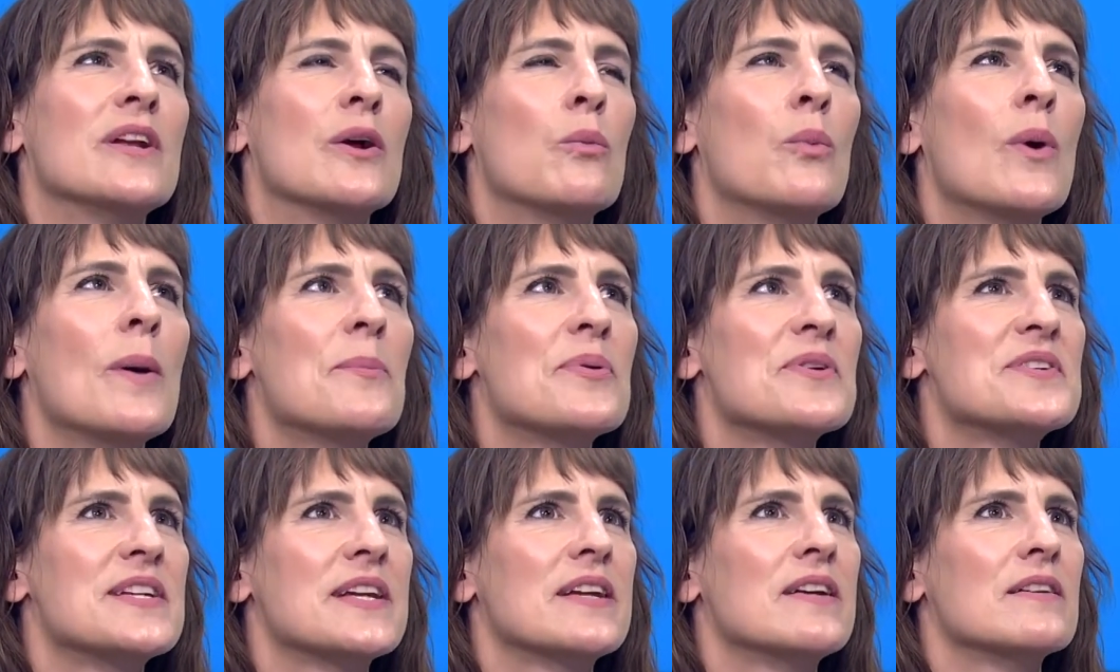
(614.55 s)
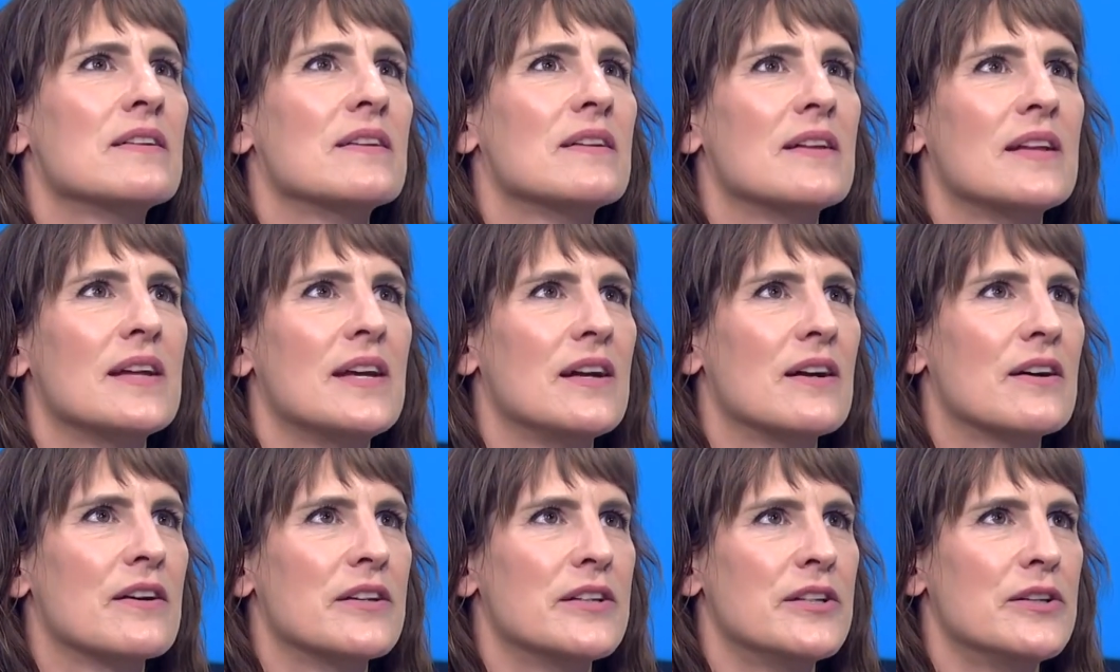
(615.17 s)
know, what
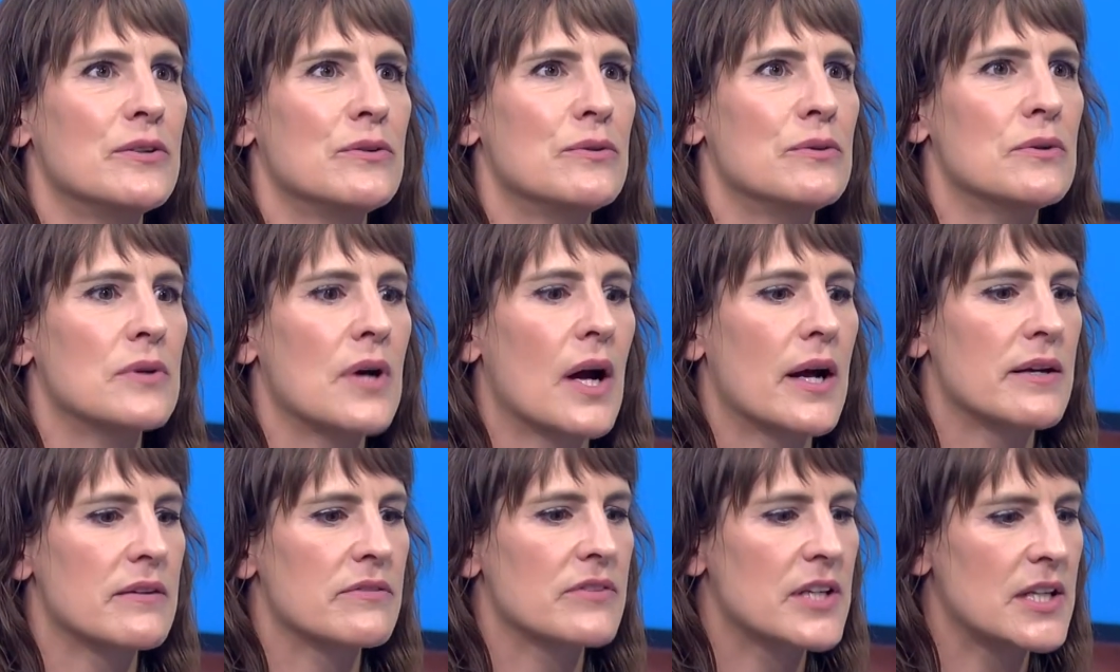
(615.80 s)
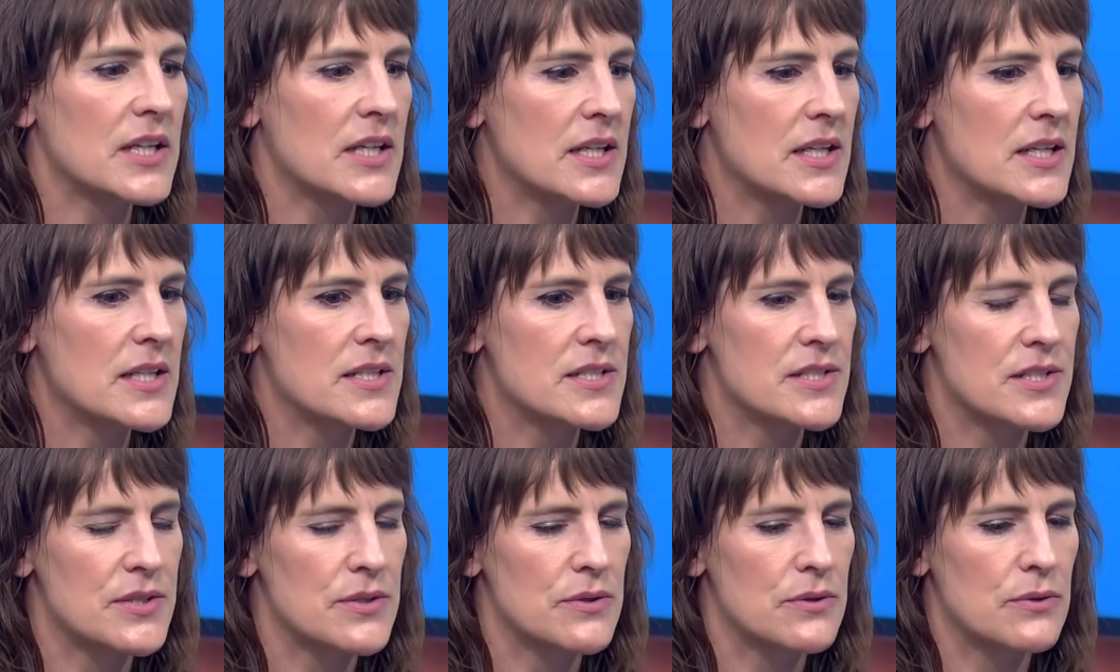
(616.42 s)
particularly are you kind of keen
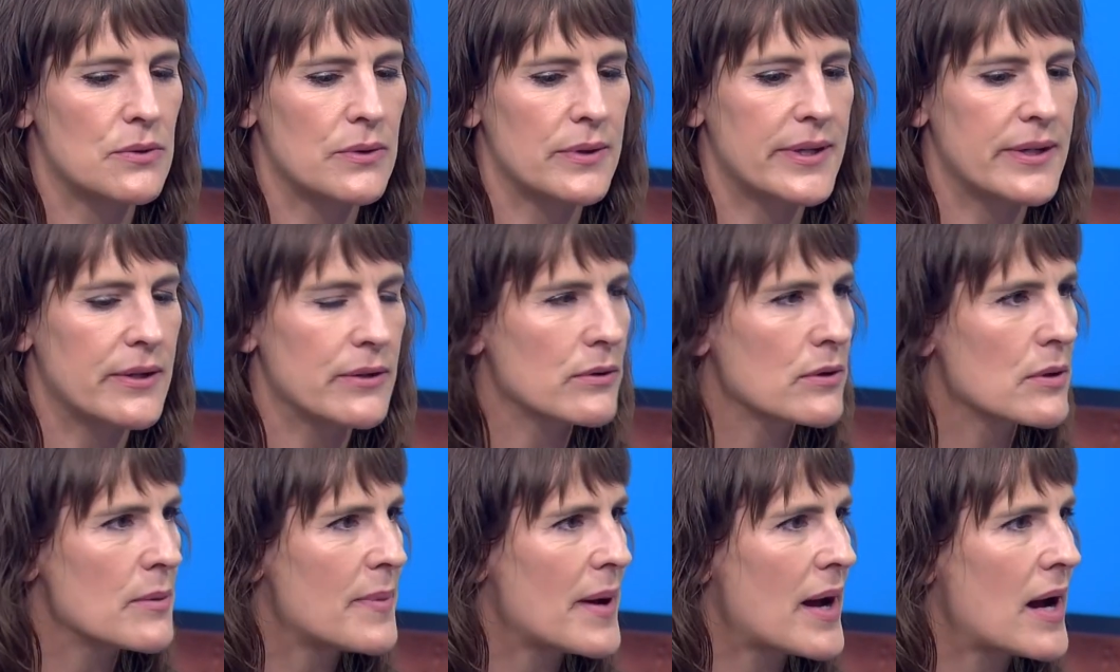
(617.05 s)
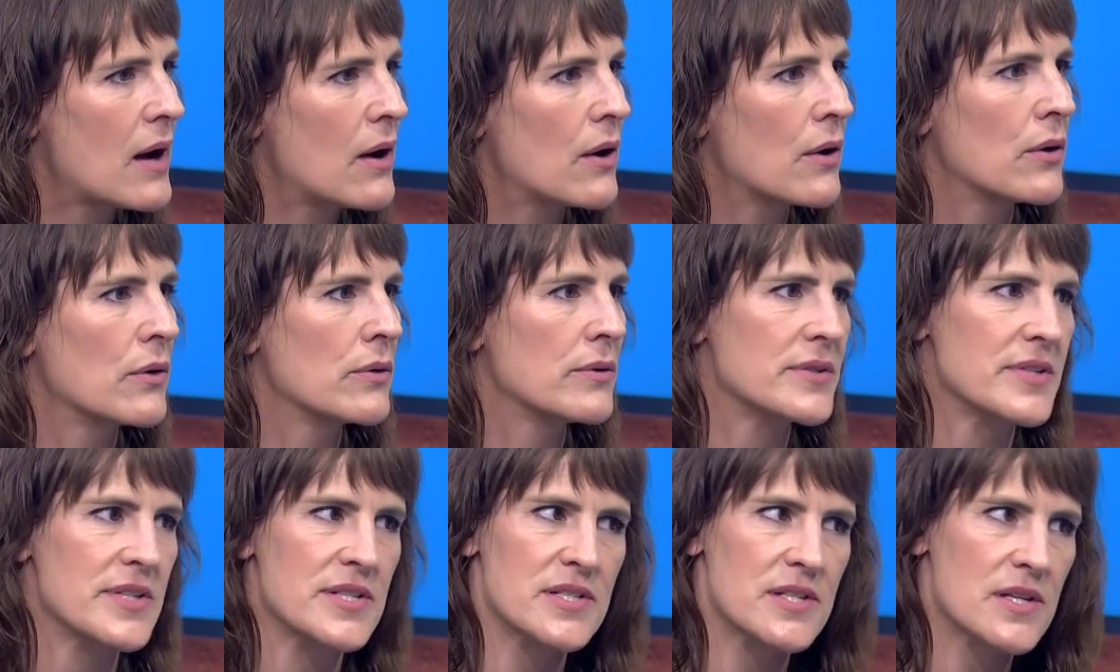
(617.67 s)
to hear
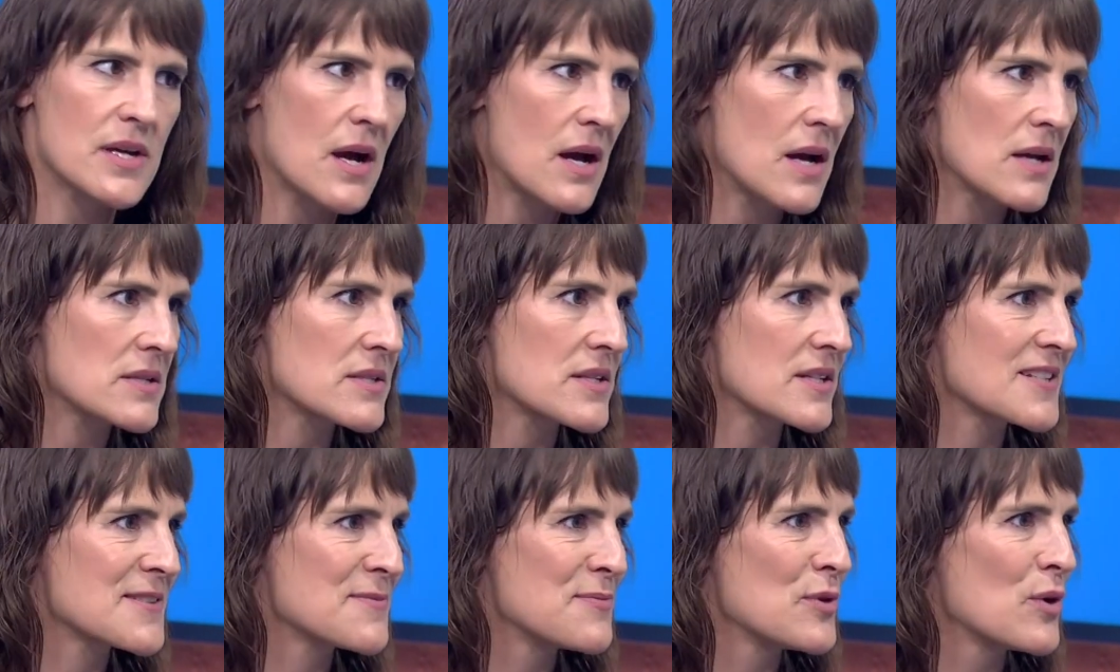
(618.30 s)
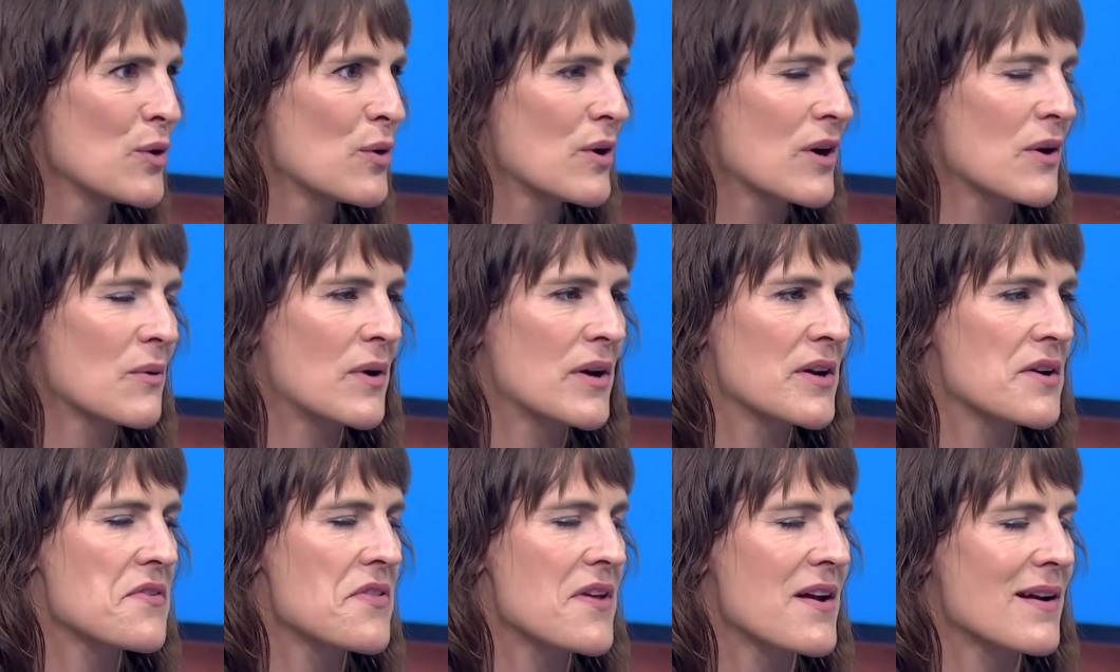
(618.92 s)
about, discuss, explore
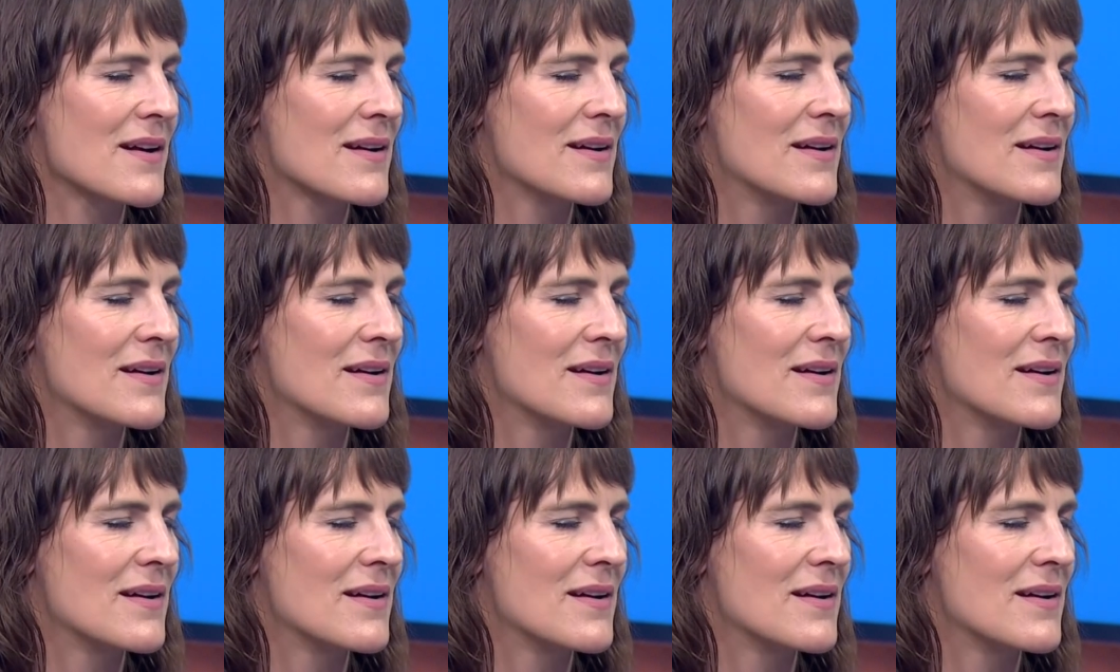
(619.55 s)
while you're there?